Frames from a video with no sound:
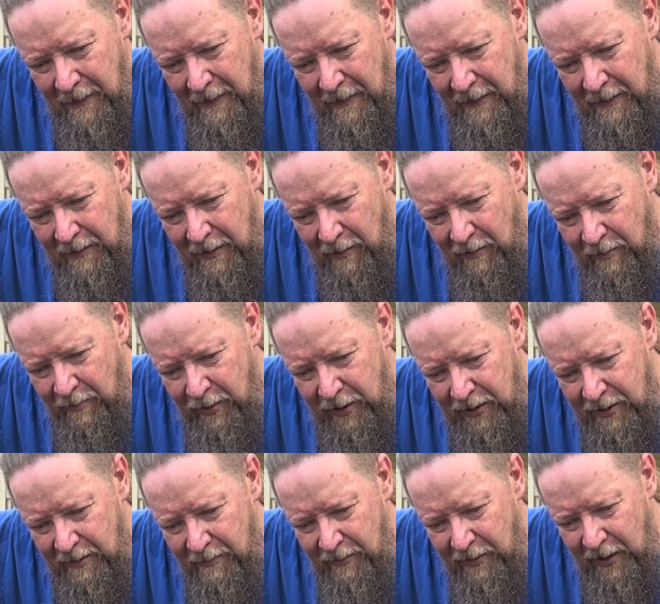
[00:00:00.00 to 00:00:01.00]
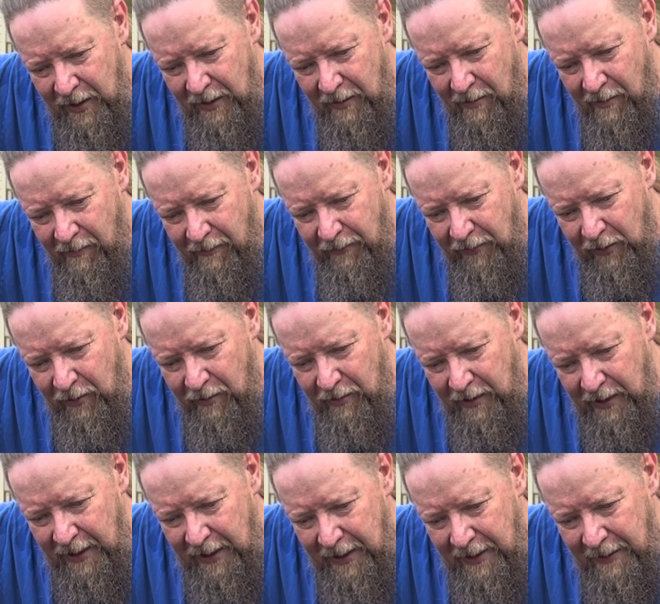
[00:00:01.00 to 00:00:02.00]
So we'll put some good old fuel
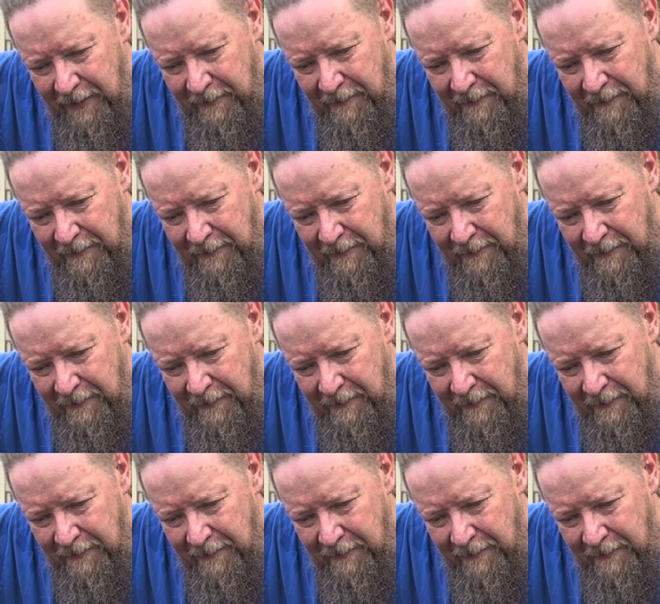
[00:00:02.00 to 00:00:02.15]
in it.